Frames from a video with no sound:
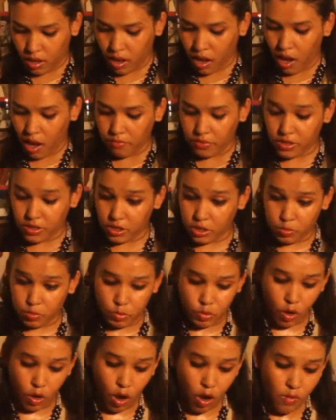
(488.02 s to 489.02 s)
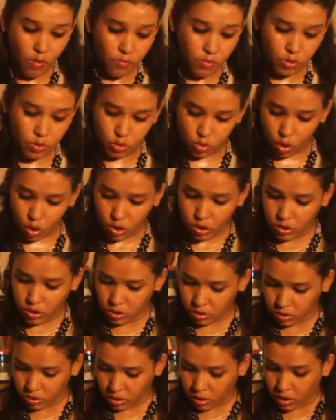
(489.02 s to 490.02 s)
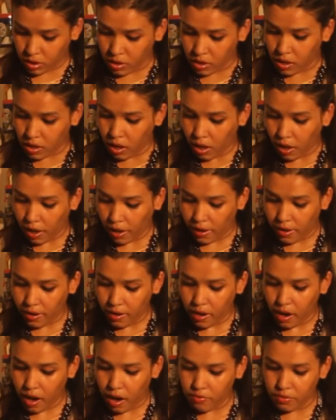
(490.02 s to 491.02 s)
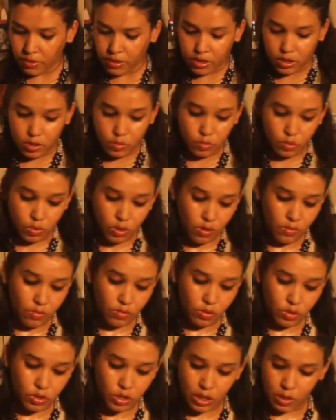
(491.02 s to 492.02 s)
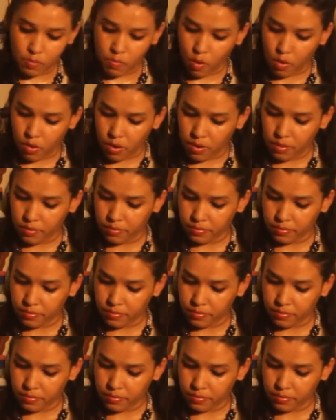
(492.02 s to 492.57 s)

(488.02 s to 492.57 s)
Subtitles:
half a teaspoon of salt and half a teaspoon of chili powder.